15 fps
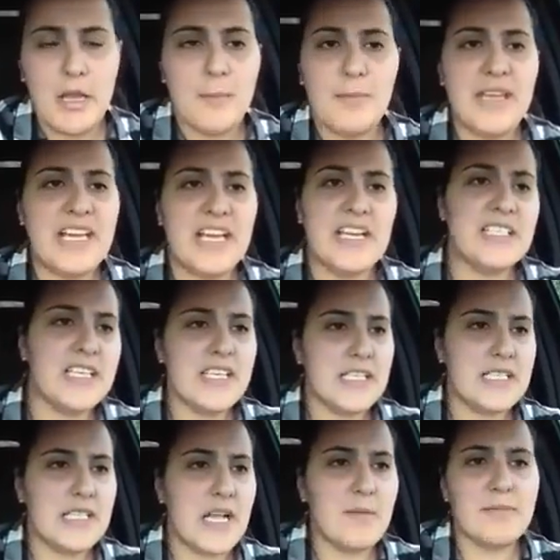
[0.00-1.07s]
Because
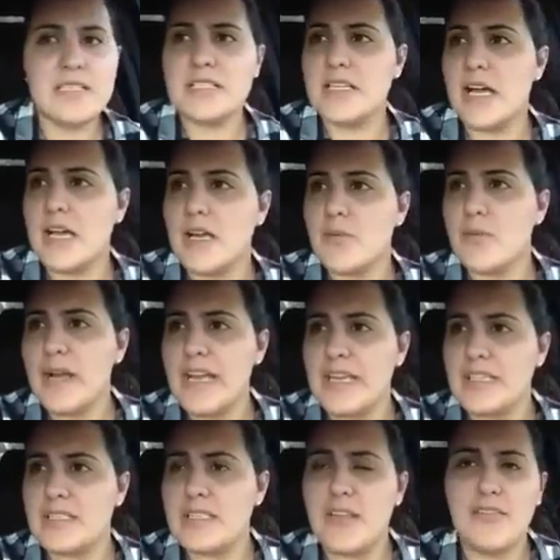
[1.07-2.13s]
Islam is not a race.